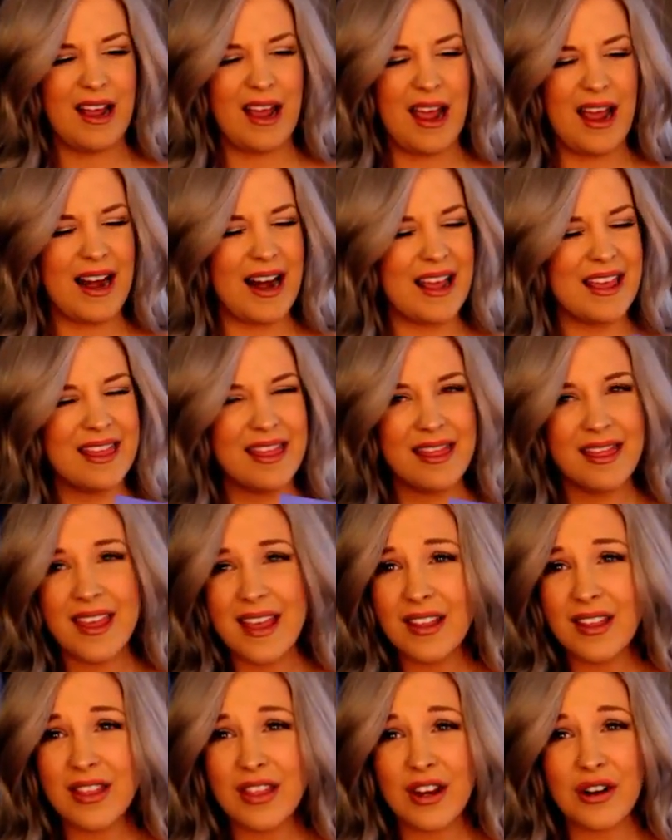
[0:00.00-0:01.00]
and I
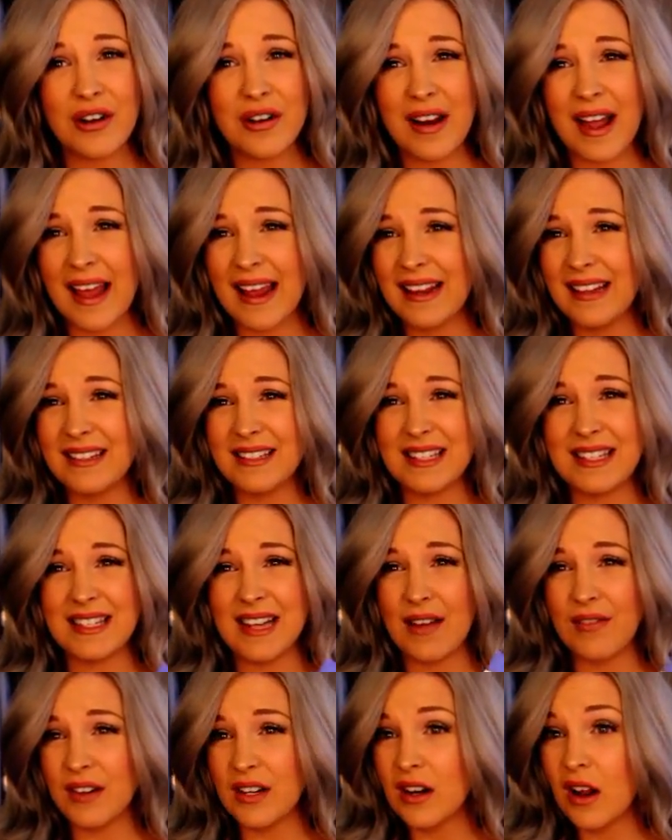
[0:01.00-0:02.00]
think they're like
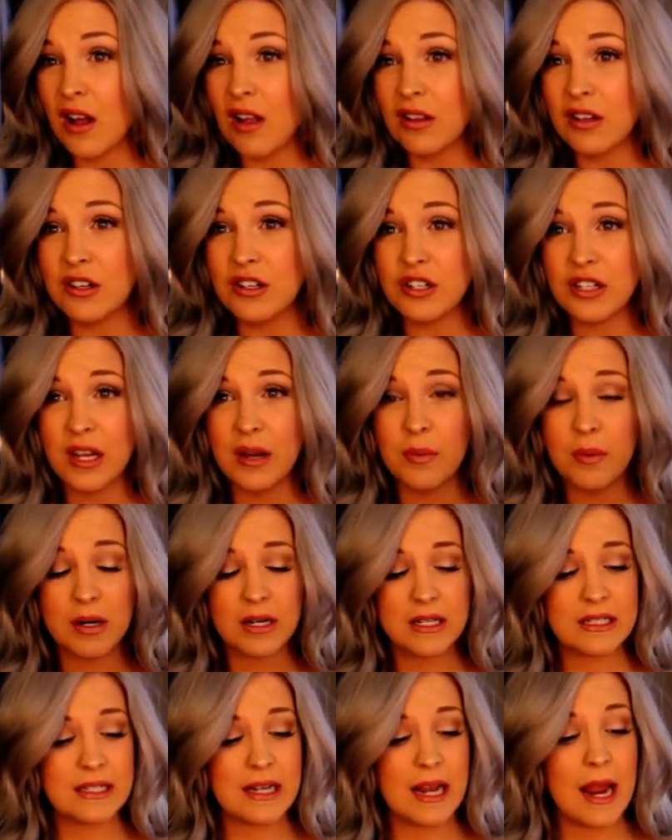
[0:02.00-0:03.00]
$7, I want
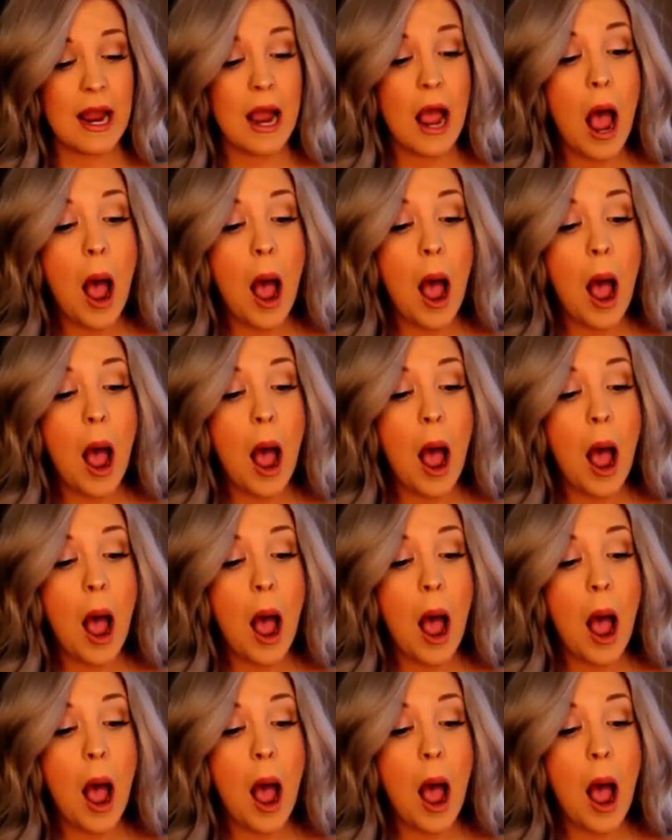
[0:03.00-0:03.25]
to say.